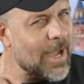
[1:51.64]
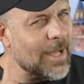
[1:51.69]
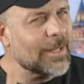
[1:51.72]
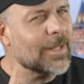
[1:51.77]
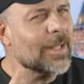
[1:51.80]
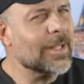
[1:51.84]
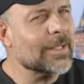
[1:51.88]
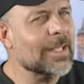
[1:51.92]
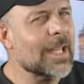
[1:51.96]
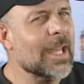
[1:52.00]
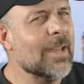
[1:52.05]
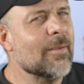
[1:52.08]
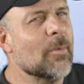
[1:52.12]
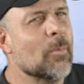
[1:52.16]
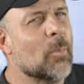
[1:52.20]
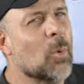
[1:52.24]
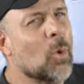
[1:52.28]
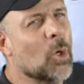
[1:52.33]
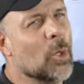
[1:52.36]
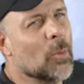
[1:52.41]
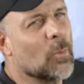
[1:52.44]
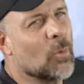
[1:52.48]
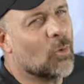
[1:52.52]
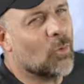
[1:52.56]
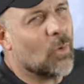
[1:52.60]
I like to have a
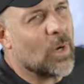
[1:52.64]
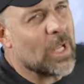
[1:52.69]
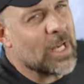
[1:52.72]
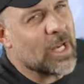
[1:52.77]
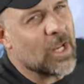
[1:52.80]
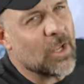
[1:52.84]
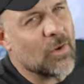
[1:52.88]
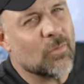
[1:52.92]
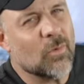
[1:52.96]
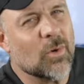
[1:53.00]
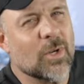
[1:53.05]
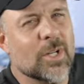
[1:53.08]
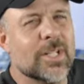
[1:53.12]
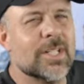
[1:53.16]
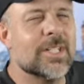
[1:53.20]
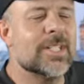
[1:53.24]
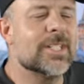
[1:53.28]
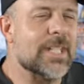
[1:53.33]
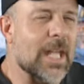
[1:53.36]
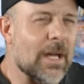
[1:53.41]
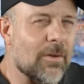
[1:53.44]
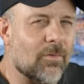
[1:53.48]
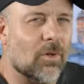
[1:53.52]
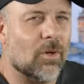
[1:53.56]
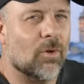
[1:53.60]
portable radio for
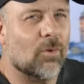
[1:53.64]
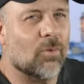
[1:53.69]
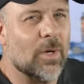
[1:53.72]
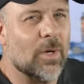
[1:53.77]
several